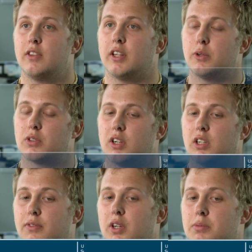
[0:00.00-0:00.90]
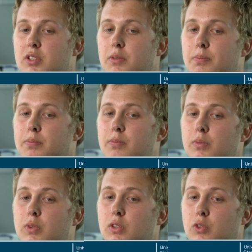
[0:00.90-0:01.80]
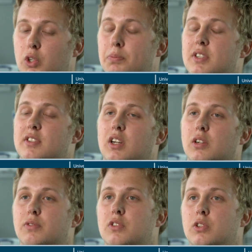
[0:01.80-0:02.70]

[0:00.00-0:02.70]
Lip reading: Then it was kind of up to the group itself